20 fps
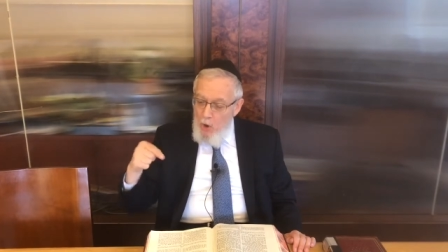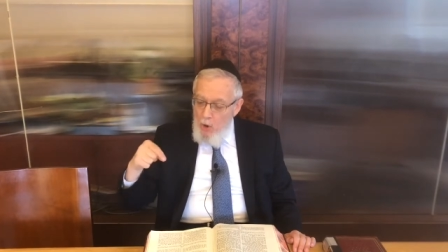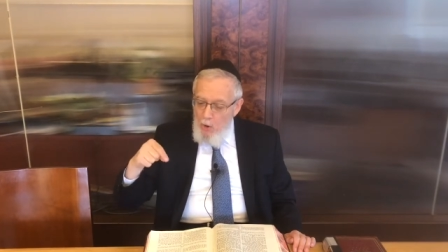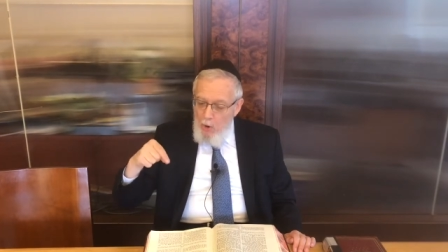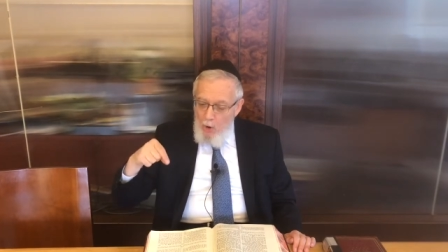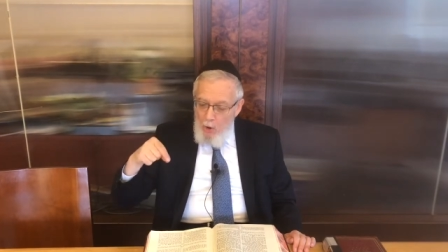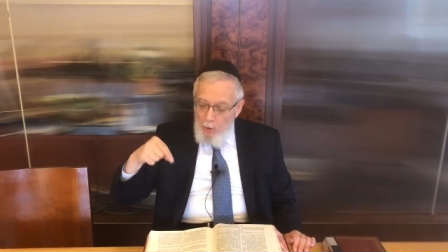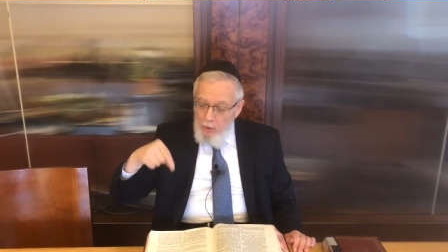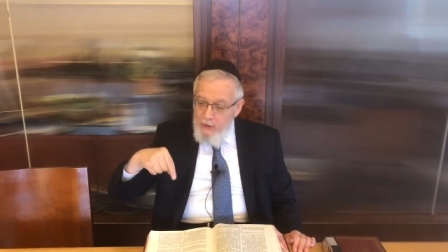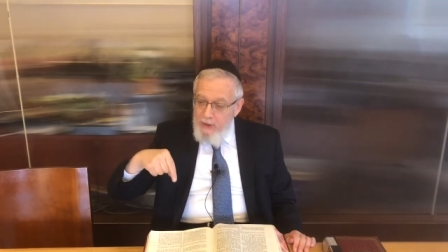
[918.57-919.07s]

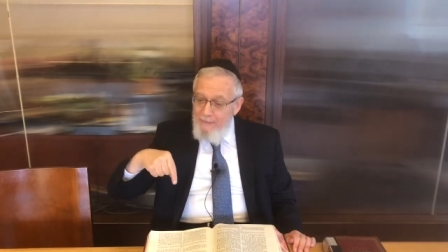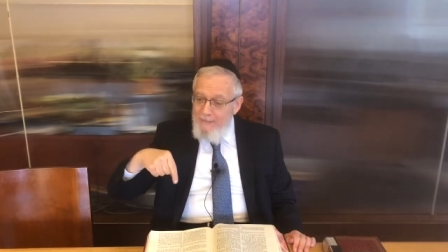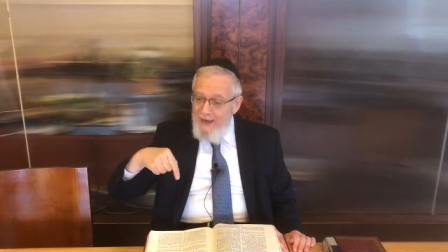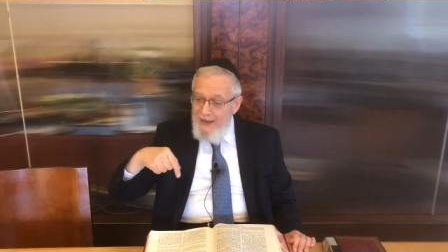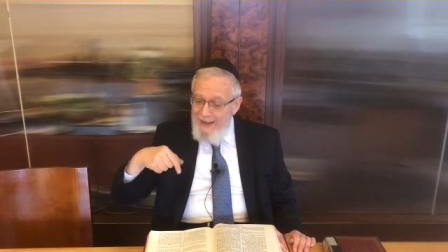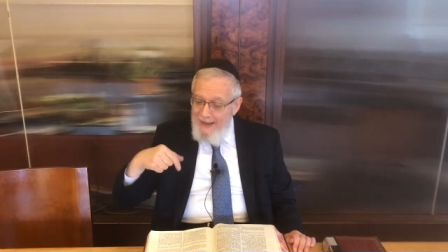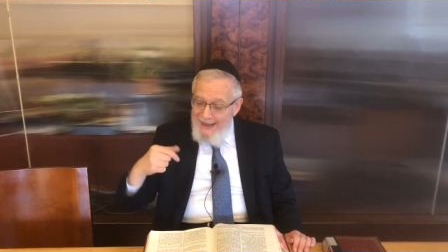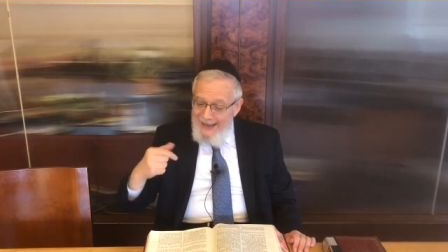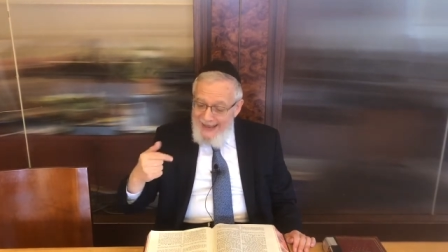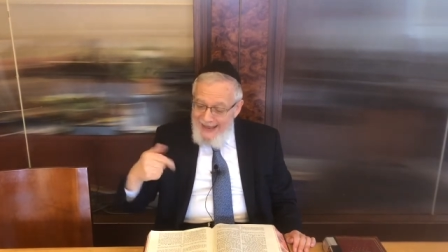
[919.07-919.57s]

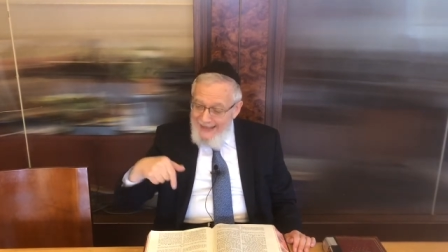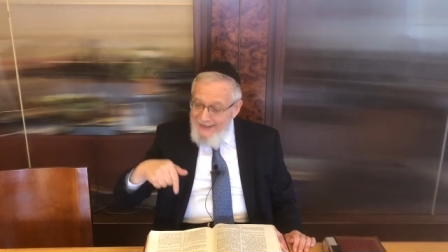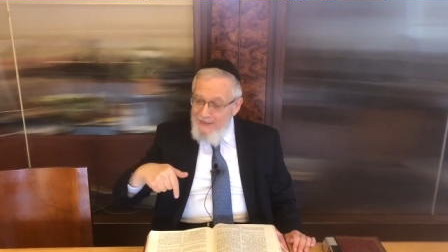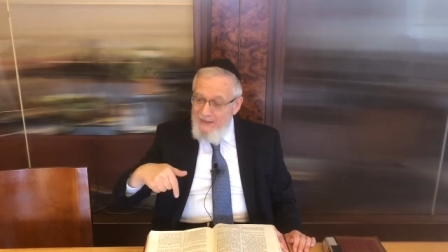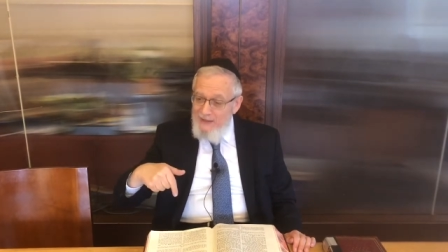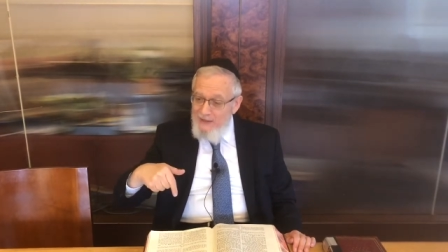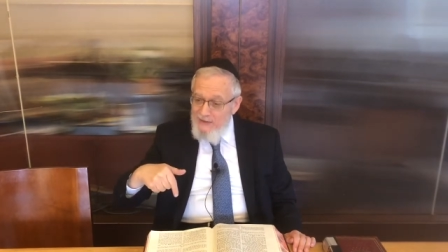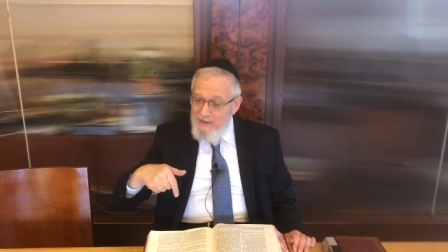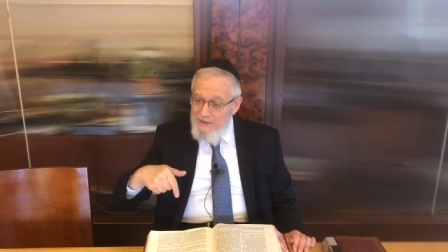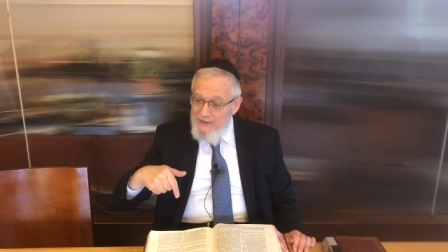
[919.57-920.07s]
ultimate end
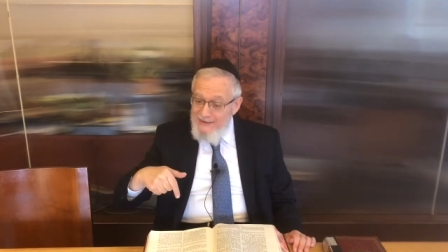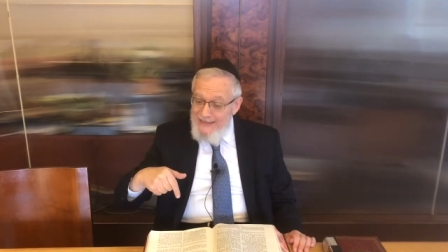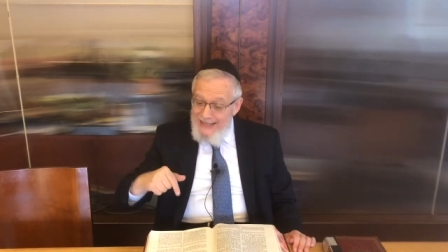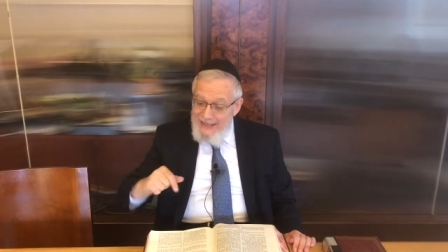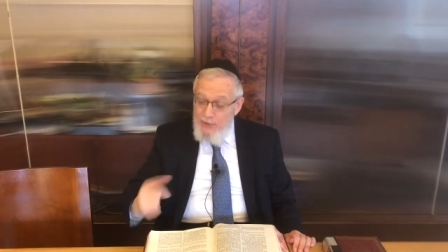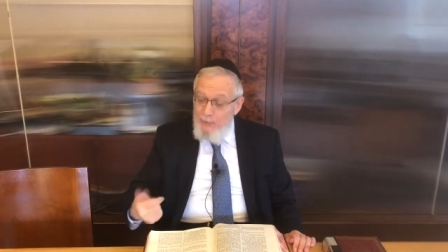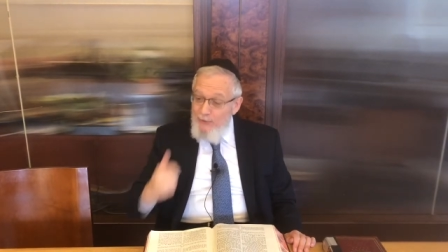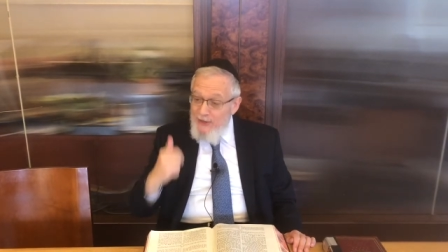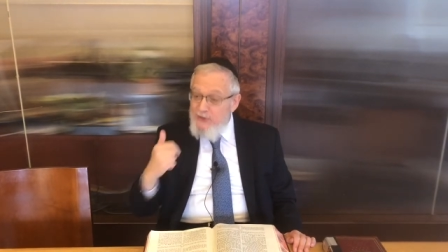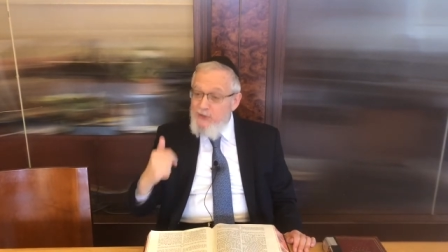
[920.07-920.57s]
is that
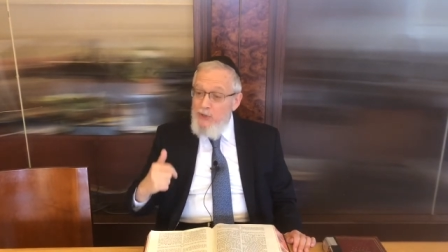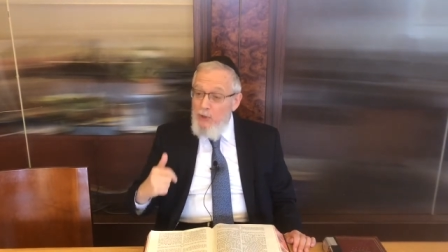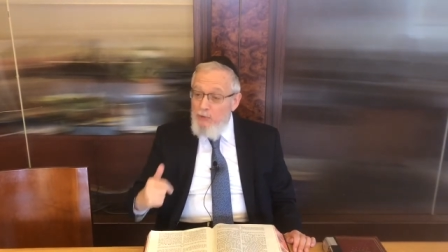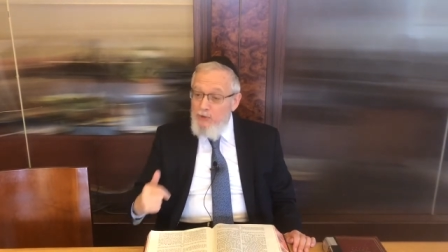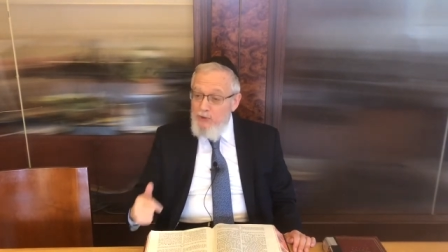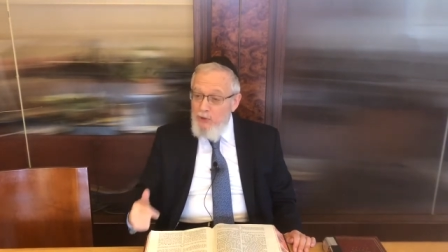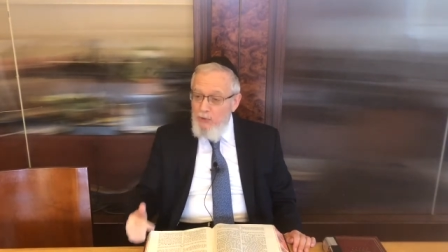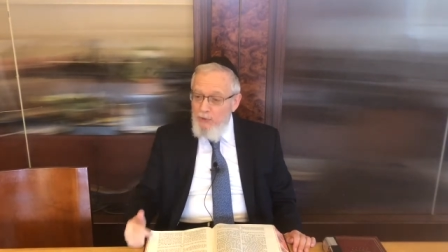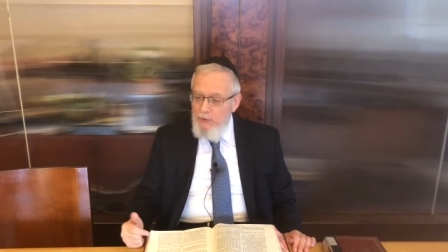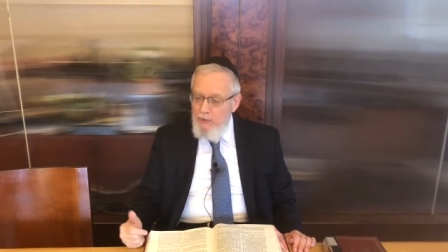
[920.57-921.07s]
there is no
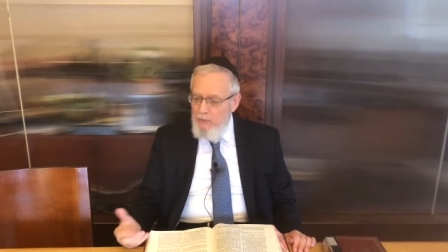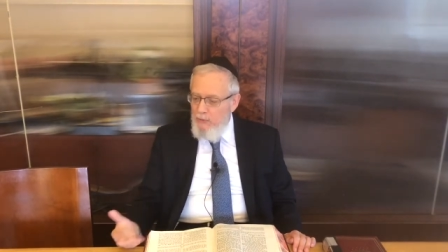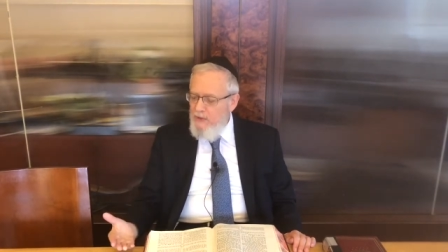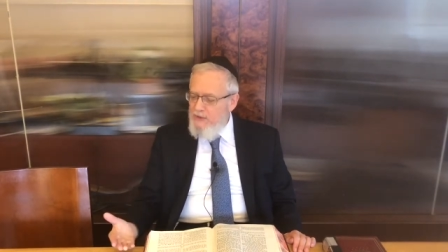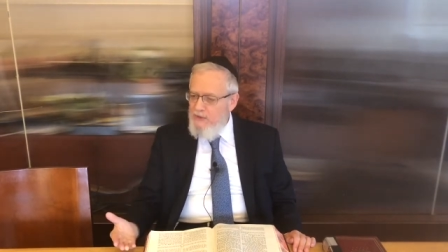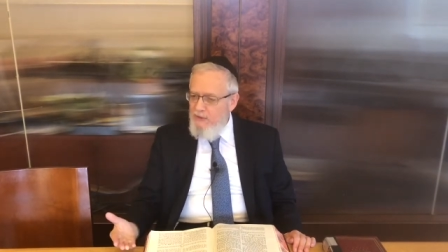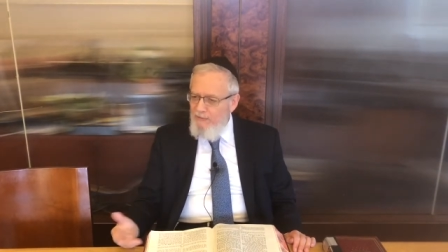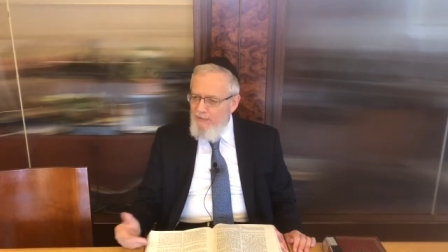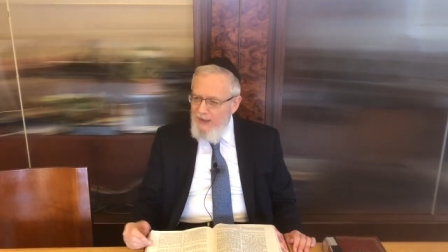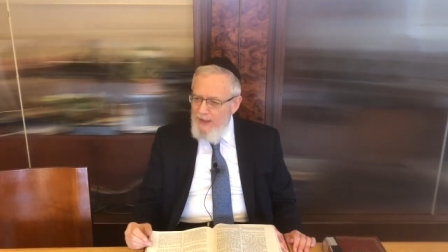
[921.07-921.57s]
Torah, what's
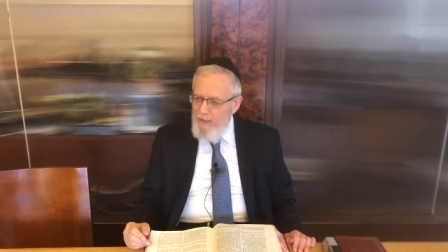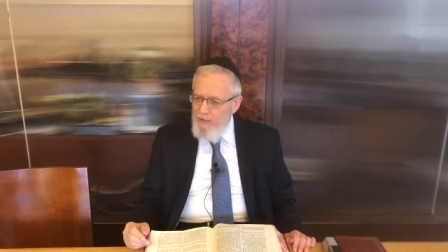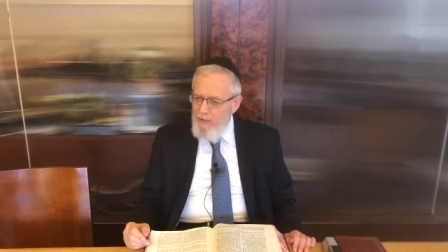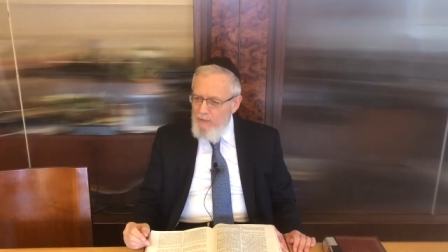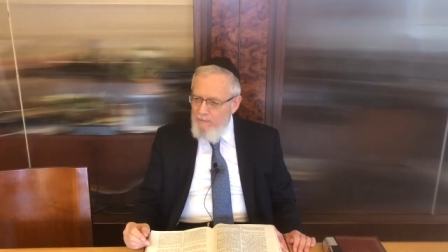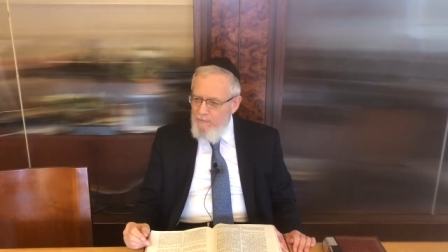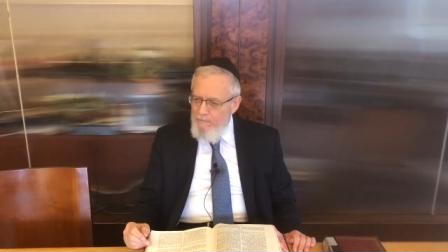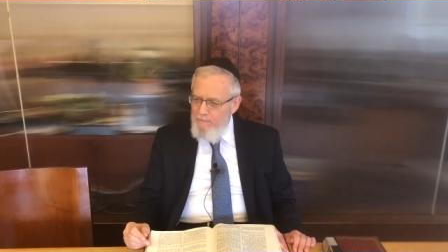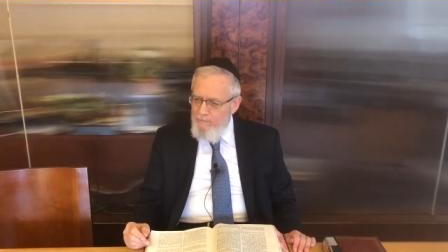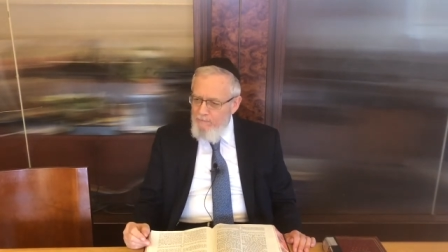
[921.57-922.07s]
the value?